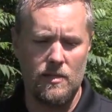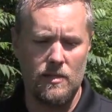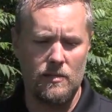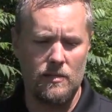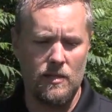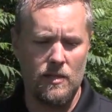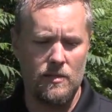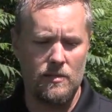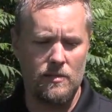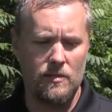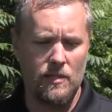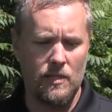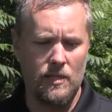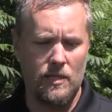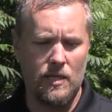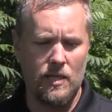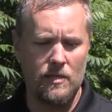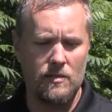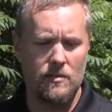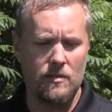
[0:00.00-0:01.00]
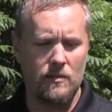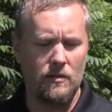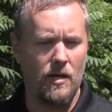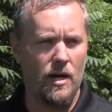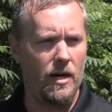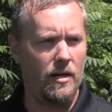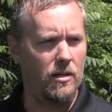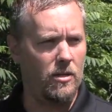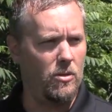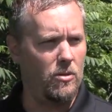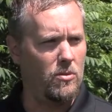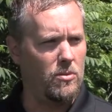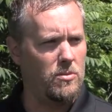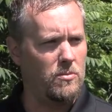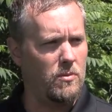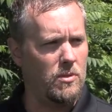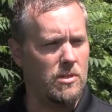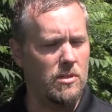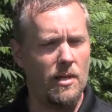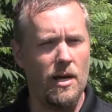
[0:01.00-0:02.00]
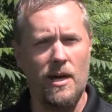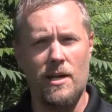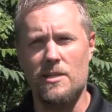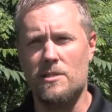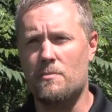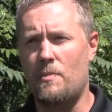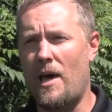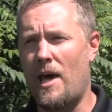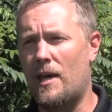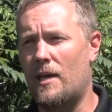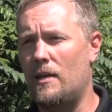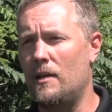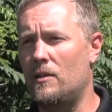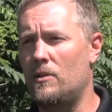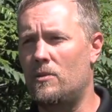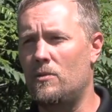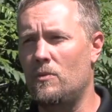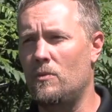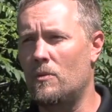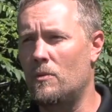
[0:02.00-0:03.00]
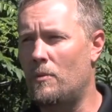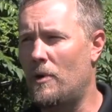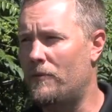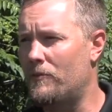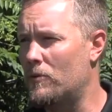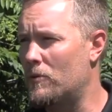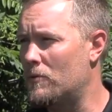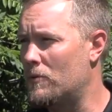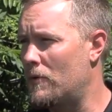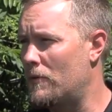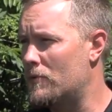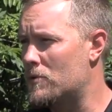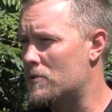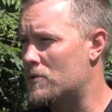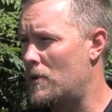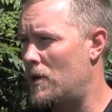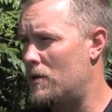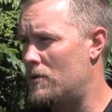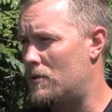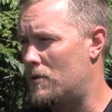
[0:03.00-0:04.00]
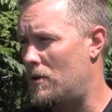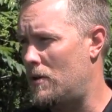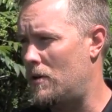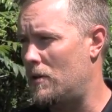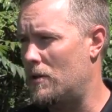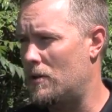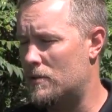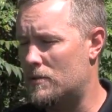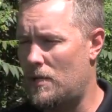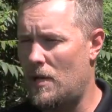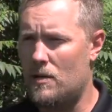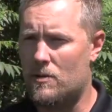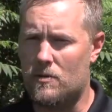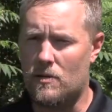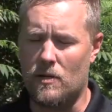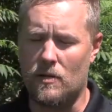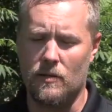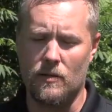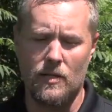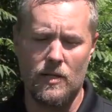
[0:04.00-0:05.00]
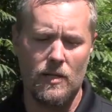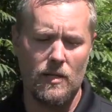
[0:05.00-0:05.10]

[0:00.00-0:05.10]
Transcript: It gets a lot of use, which ties back into the Buffalo River State Trail.